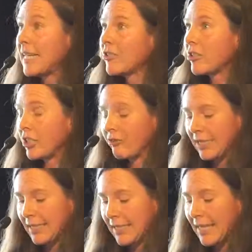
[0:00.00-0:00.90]

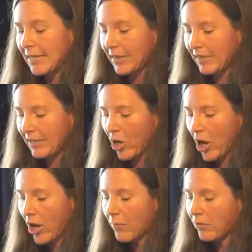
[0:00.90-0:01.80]
industries link this
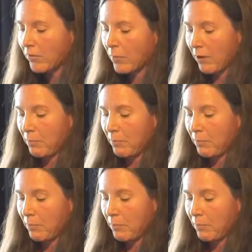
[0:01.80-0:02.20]
type of